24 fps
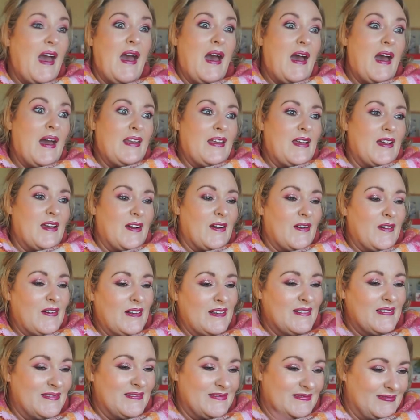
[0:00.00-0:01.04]
Anywho,
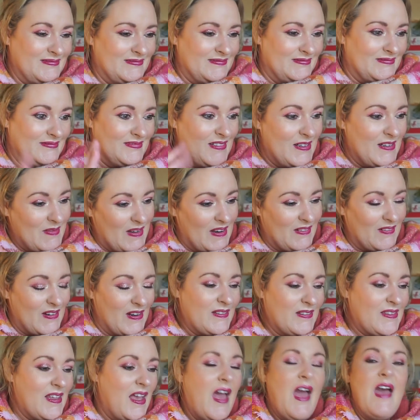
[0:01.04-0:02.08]
come on
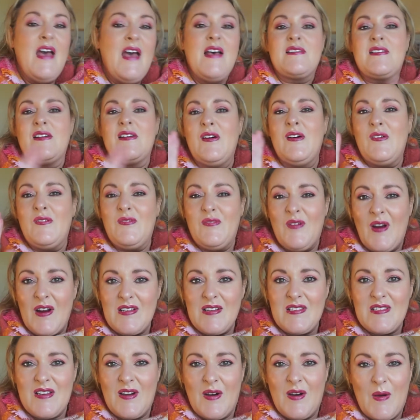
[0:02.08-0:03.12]
Ruth. So
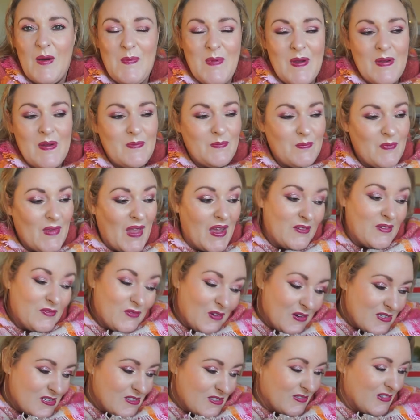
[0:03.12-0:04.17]
first up and
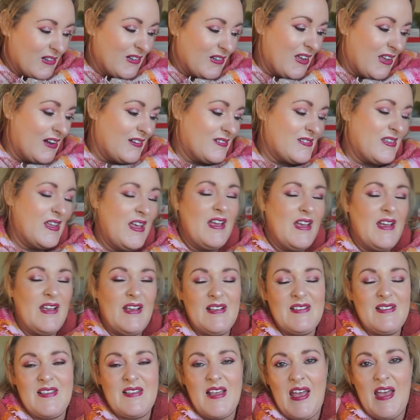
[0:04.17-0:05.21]
first to roll out
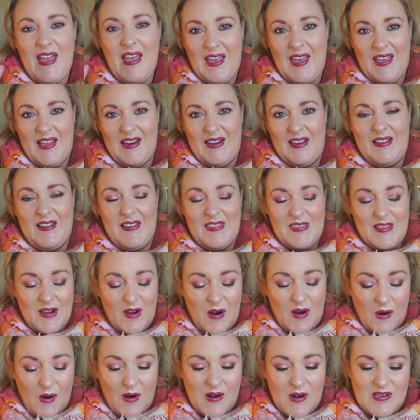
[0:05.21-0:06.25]
is Hayleigh, the
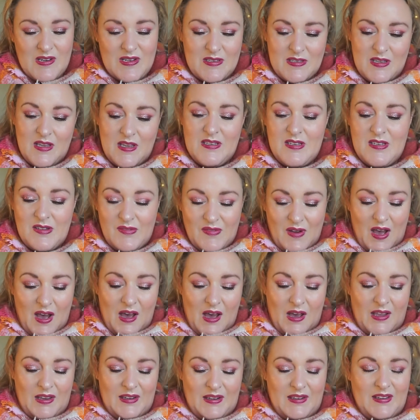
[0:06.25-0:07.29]
gorgeous,
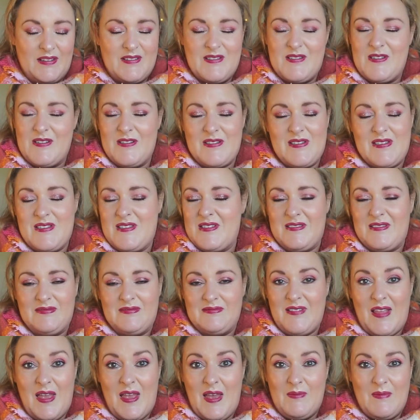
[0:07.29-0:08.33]
divine, just
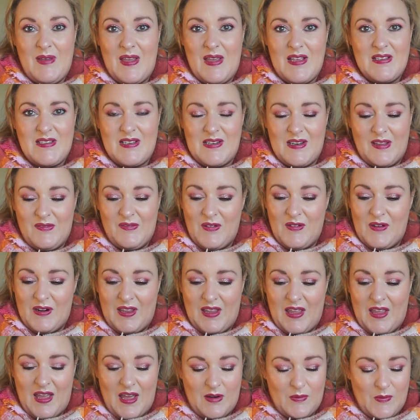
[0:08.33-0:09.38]
amazingly
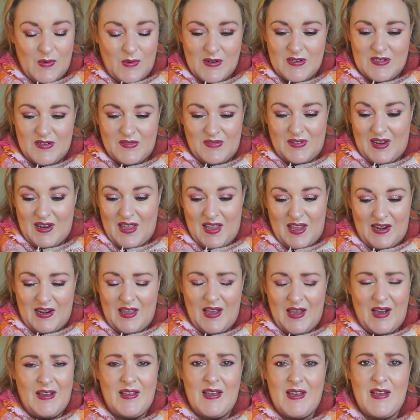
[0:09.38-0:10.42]
funny and wonderful
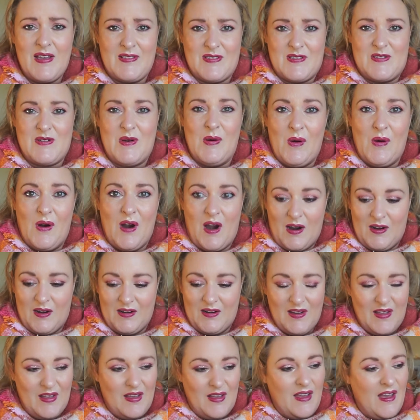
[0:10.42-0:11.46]
Hayleigh. I adore her.
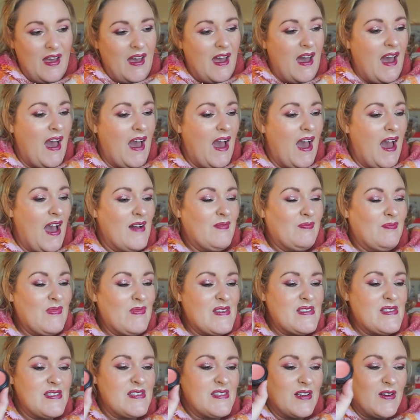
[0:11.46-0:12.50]

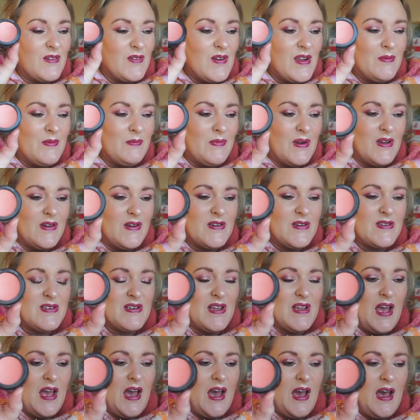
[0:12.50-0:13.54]
This is the cream blush
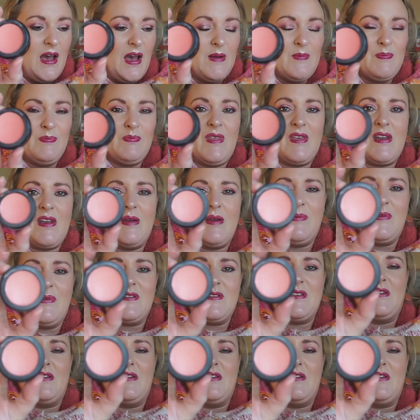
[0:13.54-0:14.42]
that I put